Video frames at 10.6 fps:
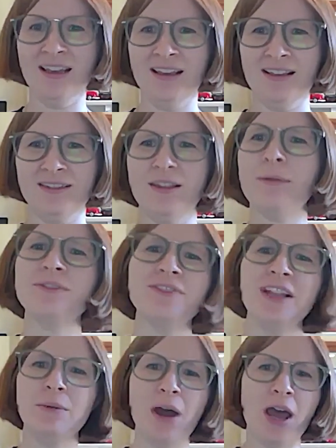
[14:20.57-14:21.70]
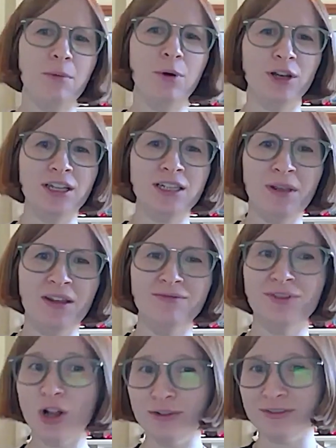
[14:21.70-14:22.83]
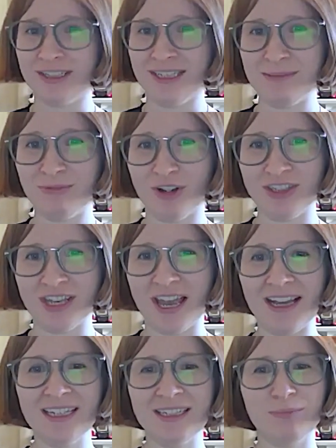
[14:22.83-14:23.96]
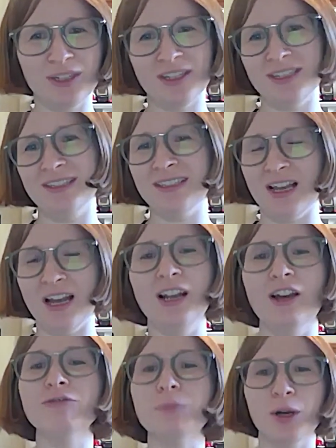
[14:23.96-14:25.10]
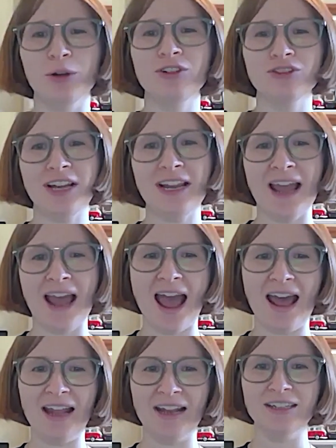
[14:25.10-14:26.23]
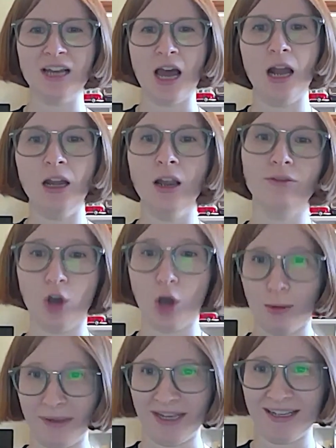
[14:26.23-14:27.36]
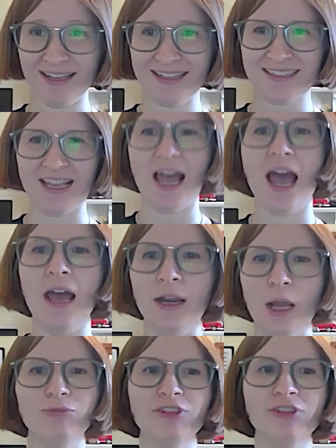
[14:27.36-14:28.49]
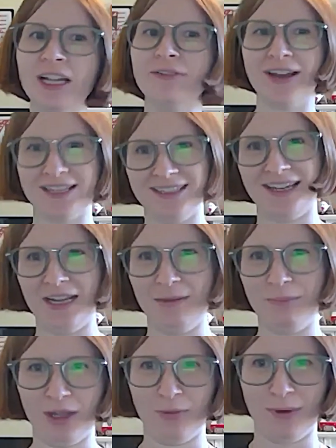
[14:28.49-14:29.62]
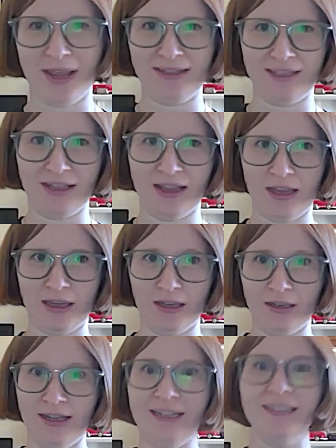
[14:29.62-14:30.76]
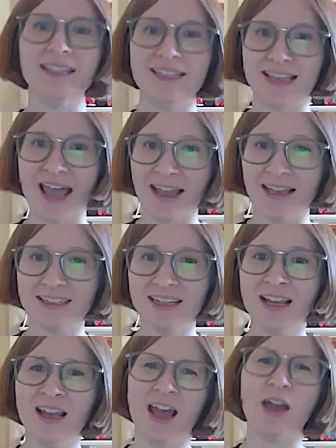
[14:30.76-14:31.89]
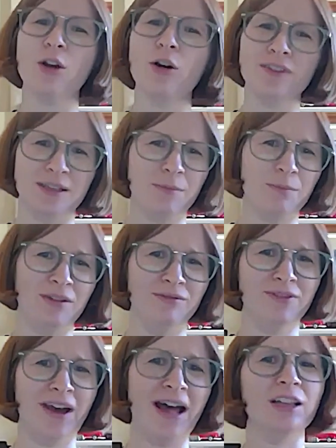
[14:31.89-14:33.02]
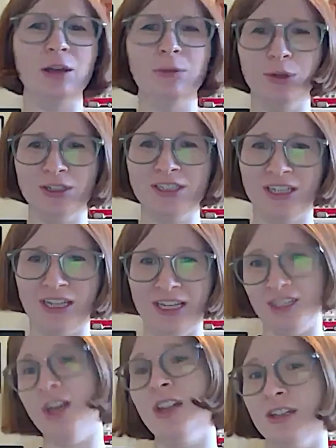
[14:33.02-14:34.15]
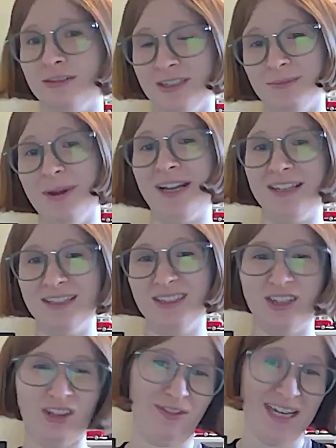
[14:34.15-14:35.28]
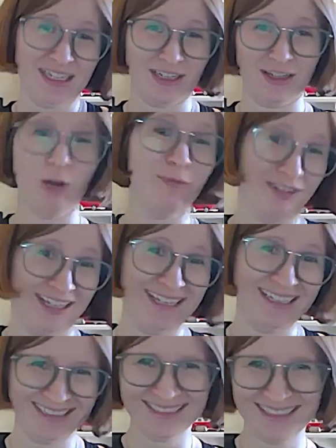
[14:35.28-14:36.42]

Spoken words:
So that was really why I wanted to be involved in this project, because I love poetry and I love comics, and I'm really fascinated by the ways that they can intersect and offer something valuable to each other as well as to the reader, hopefully.